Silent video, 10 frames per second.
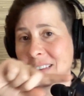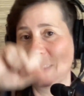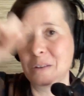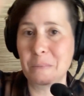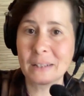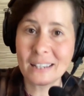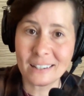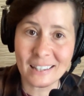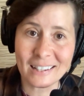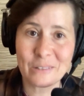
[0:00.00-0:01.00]
And then the
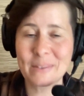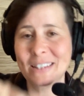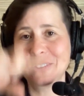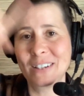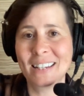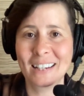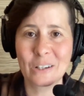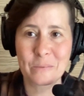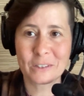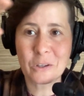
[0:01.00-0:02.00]
plant kingdom and the tree
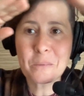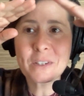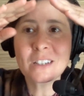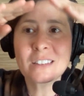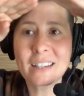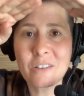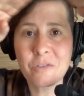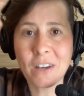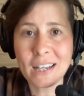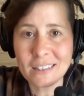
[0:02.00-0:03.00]
kingdom is almost just like
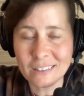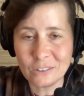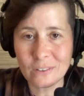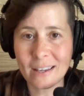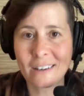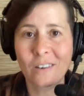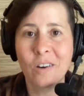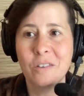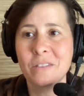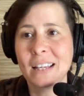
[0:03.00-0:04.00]
a fine little
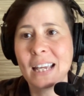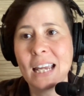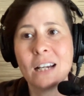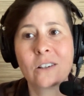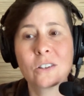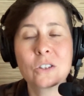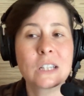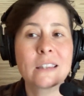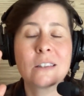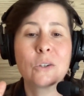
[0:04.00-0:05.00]
layer of like
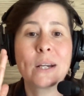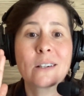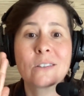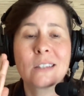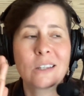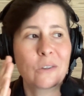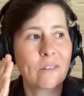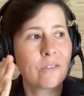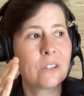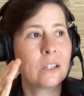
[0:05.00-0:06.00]
hairs, like the little hairs that you
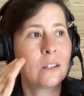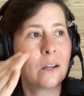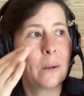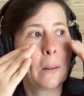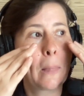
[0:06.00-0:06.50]
can feel